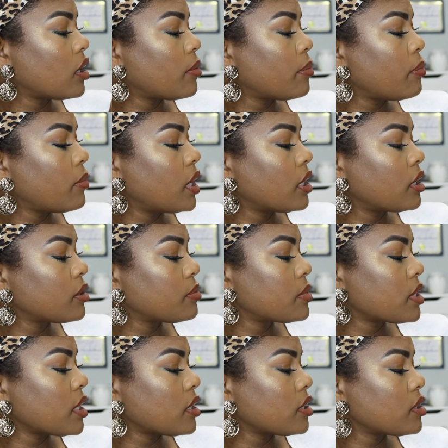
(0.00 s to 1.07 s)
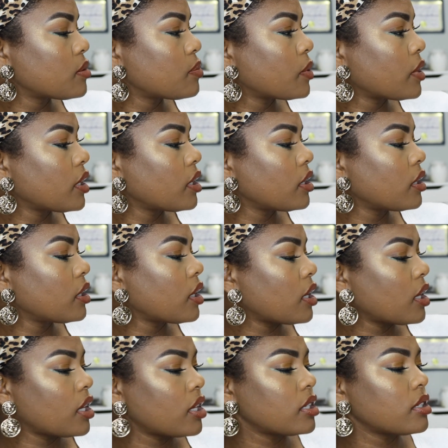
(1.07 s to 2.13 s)
makeup setting spray,
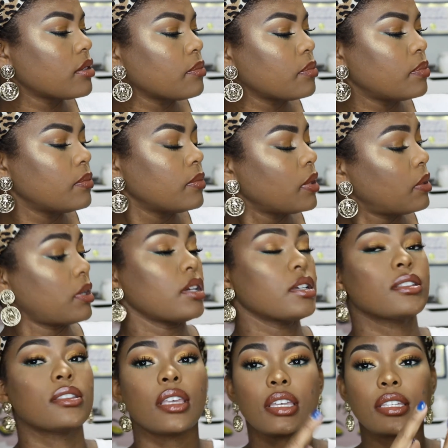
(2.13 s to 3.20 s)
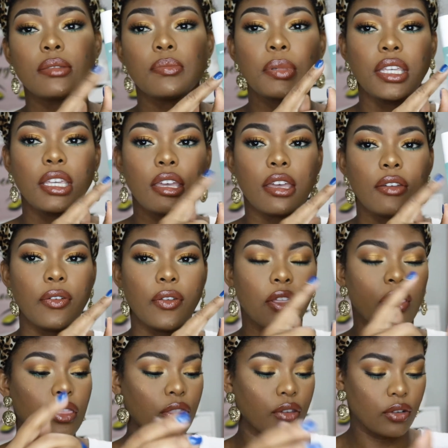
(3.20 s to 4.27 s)
and it has SPF
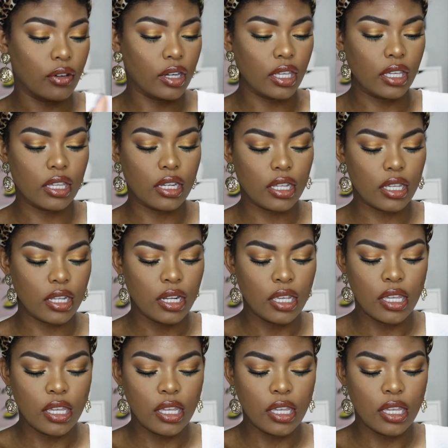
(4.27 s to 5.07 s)
30 in it.